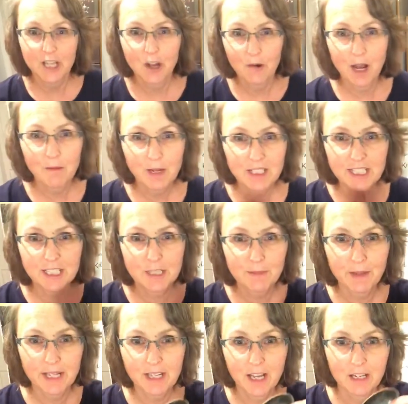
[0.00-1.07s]
about
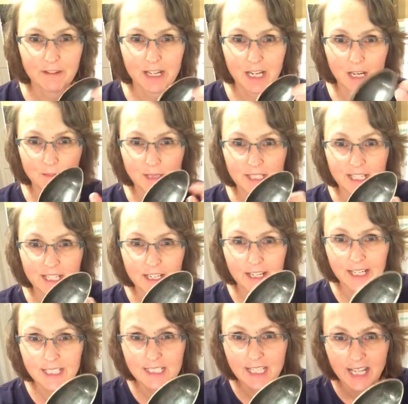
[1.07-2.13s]
the cutlery
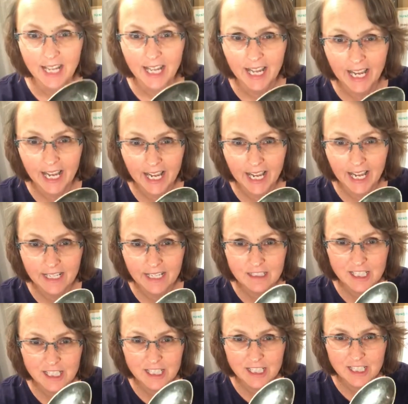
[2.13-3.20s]
and glass
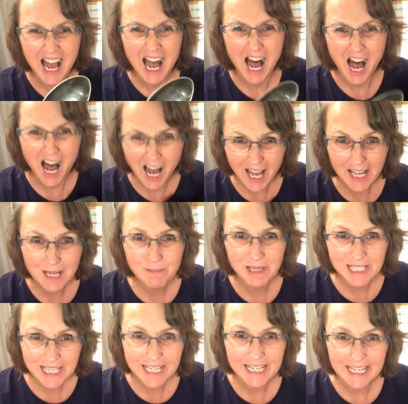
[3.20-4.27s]
Enya fill.
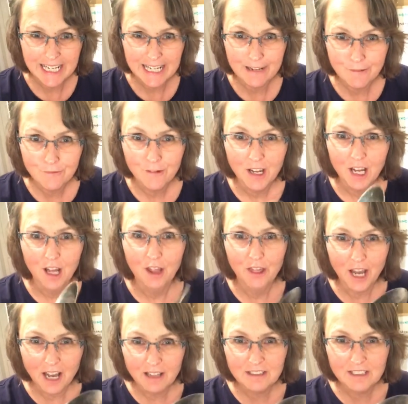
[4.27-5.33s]
Now, who has one of
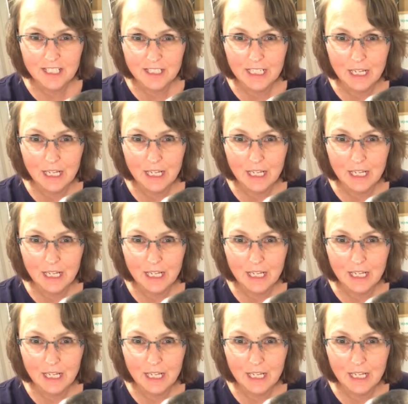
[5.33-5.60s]
these?